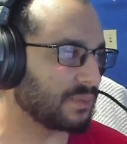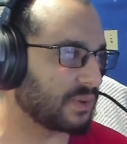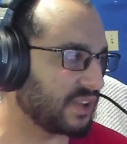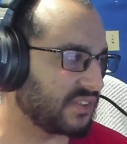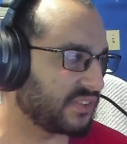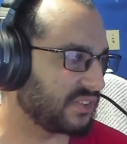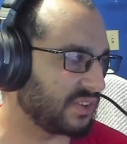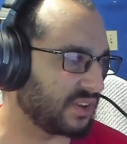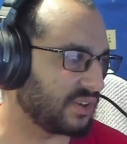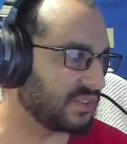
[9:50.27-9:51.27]
because
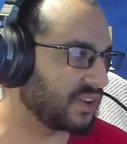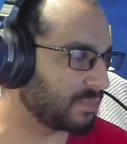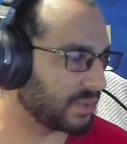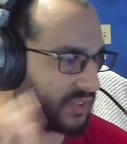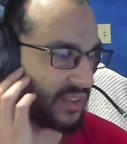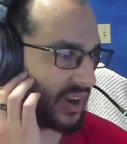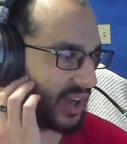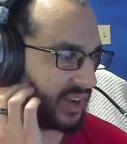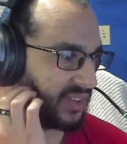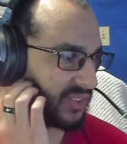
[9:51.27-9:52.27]
it took place in the
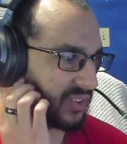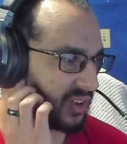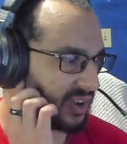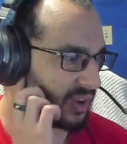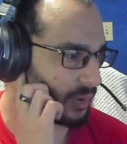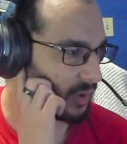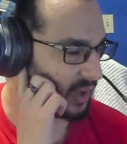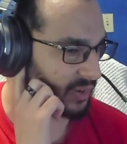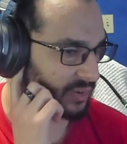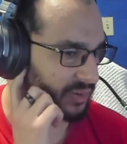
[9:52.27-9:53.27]
'90s
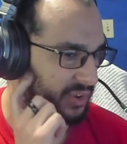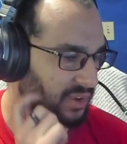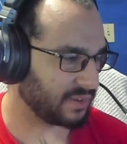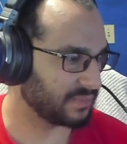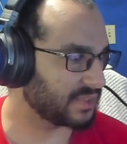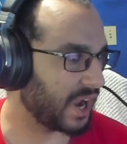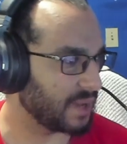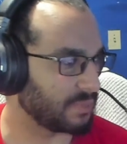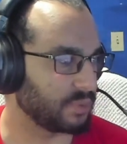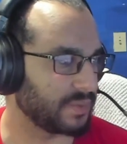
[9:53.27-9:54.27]
and
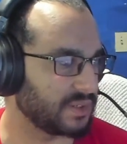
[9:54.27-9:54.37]
time loop.